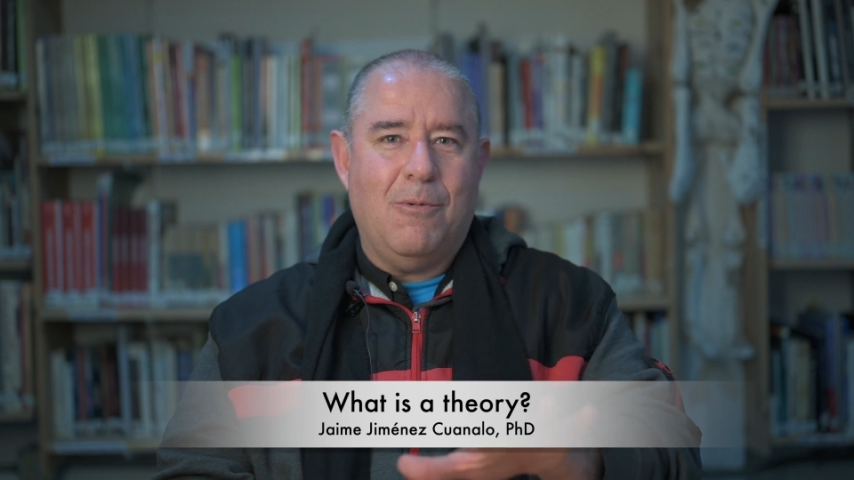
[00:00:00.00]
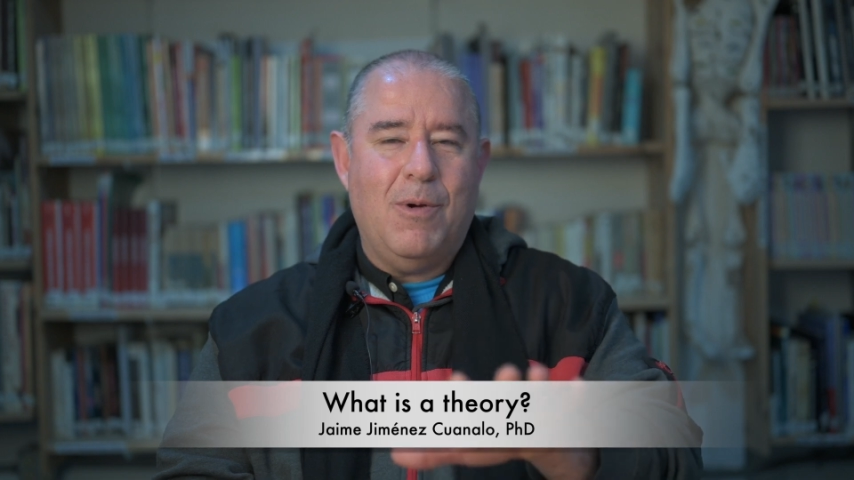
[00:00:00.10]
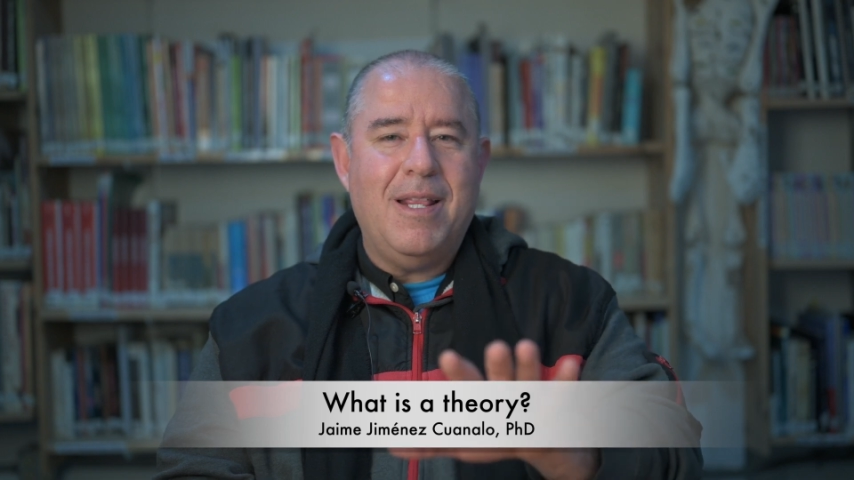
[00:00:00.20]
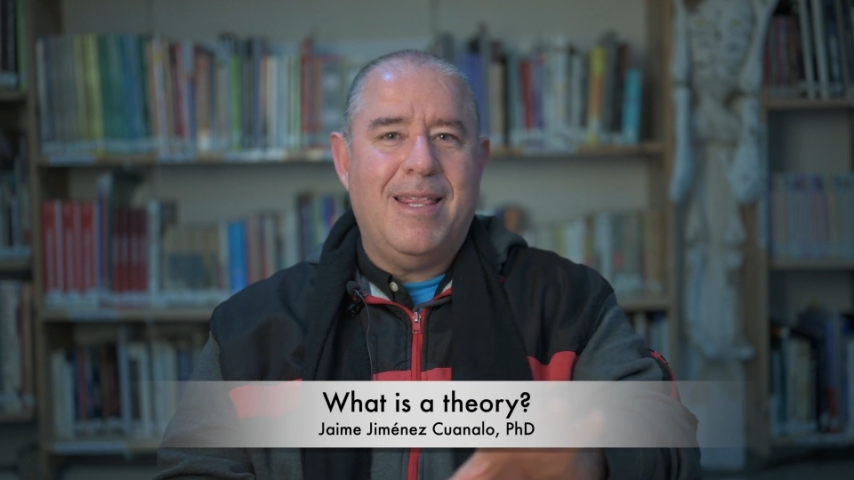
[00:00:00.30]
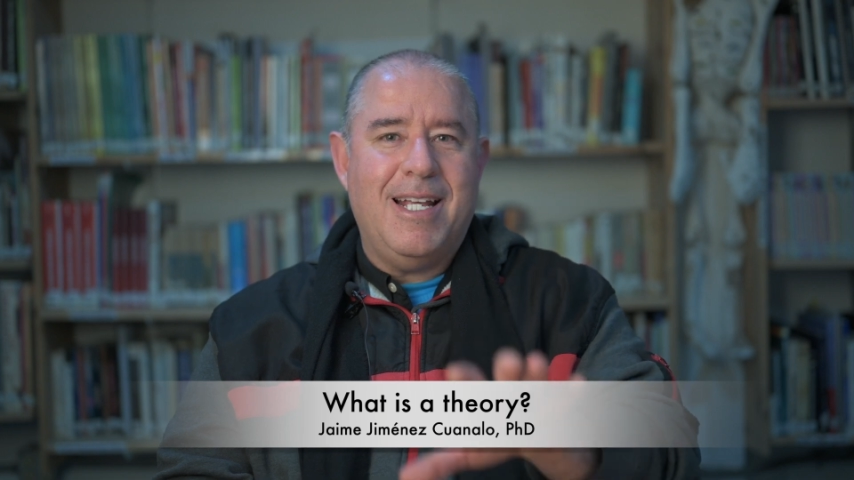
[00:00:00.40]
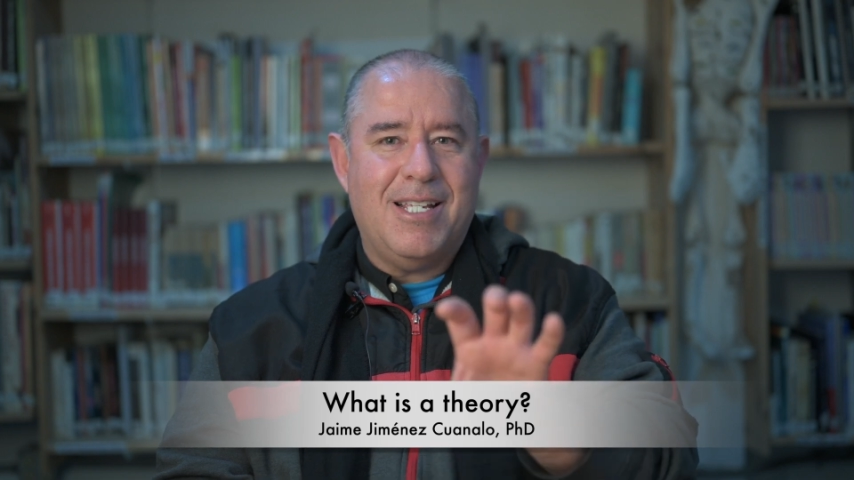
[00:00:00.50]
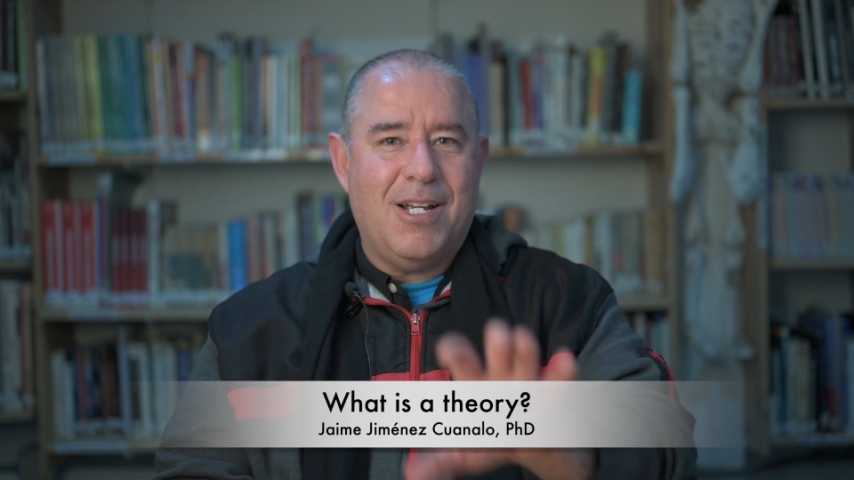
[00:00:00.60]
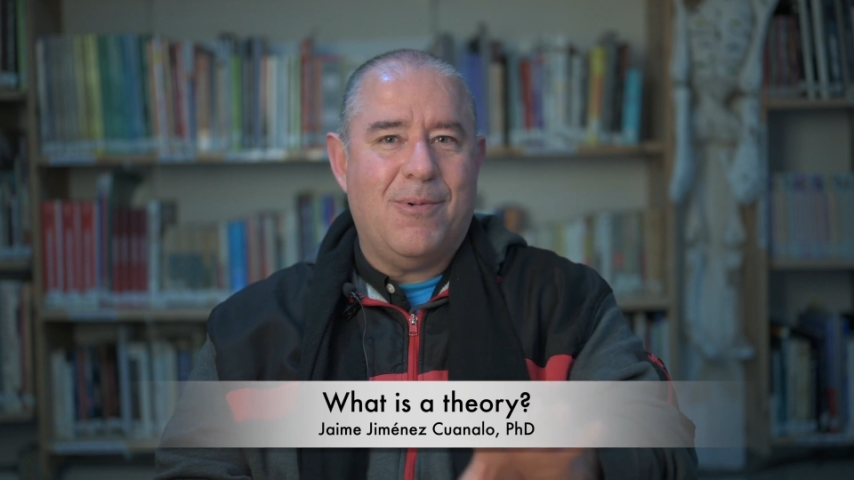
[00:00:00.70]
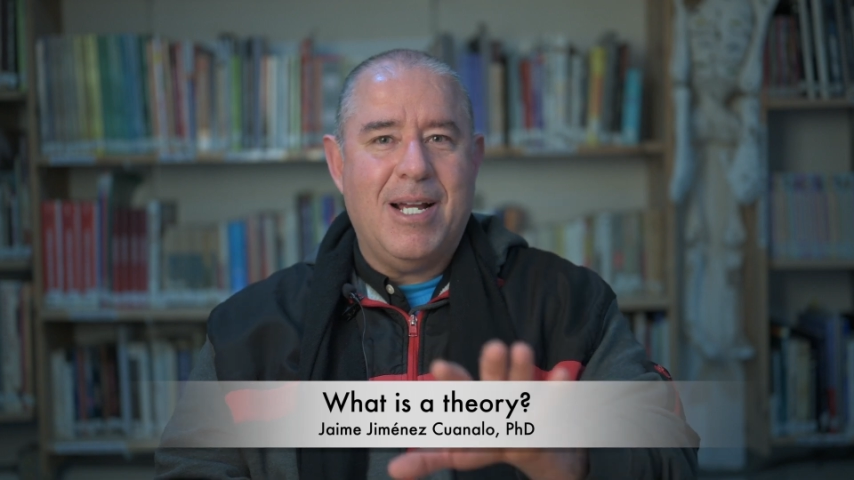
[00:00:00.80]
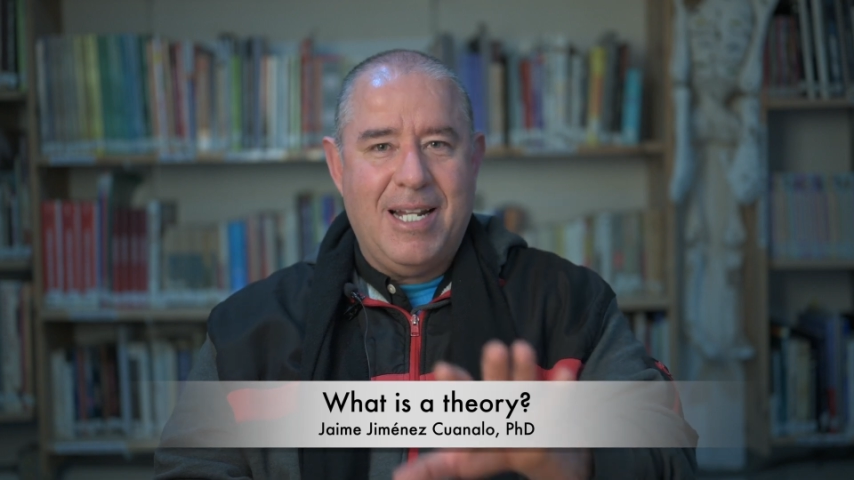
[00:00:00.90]
way things
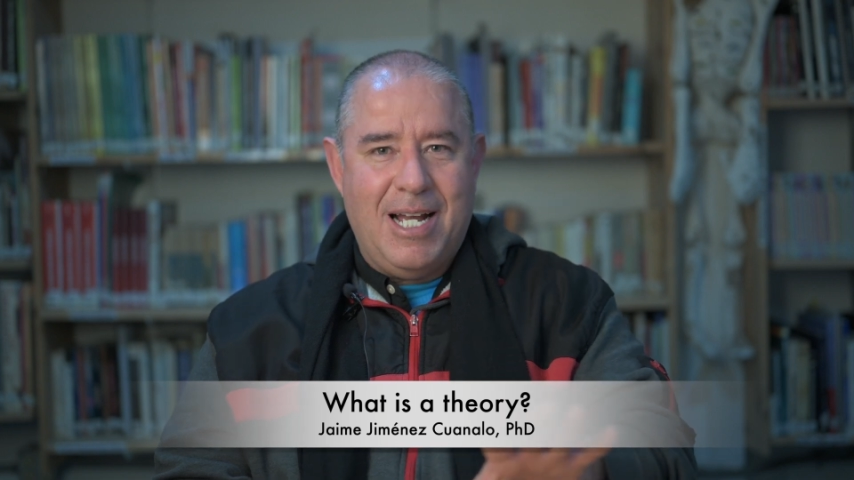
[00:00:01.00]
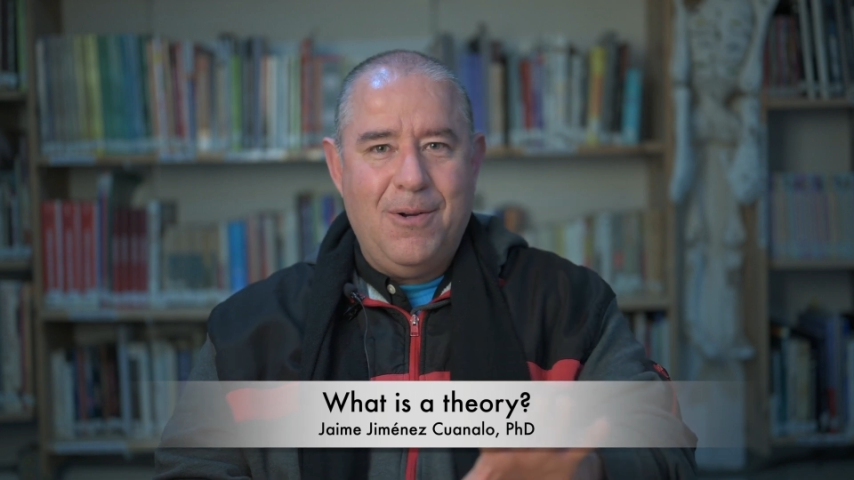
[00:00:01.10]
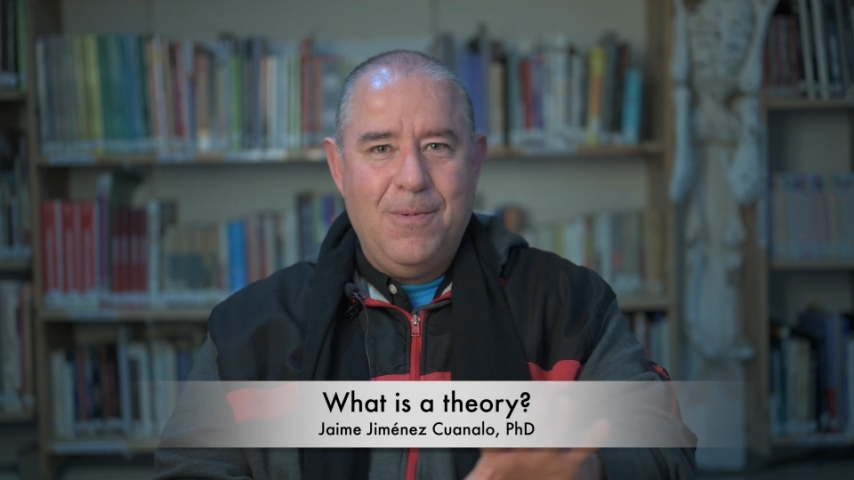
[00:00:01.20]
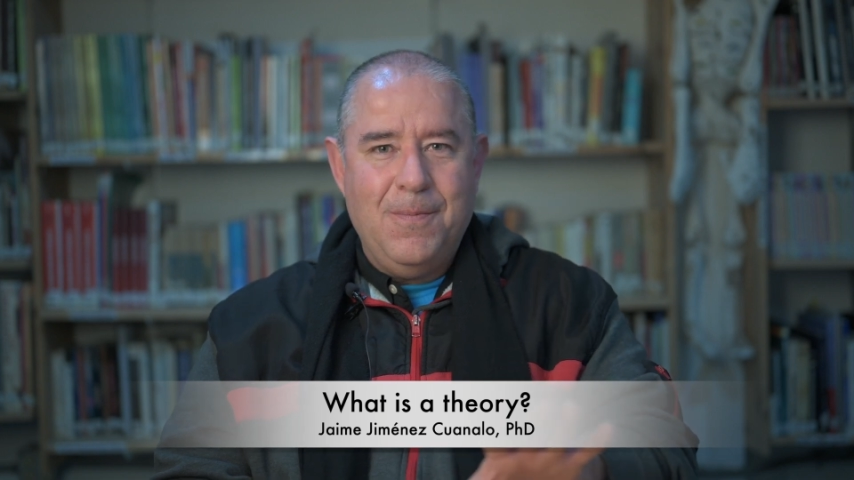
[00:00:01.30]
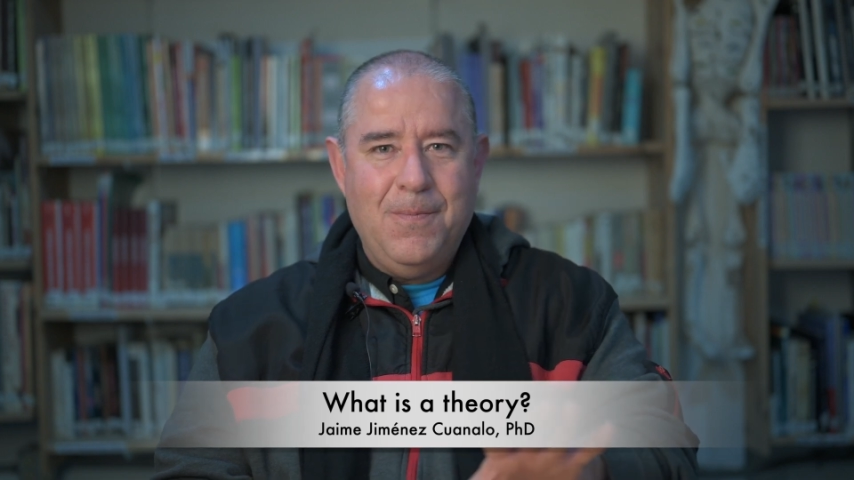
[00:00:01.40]
are right now.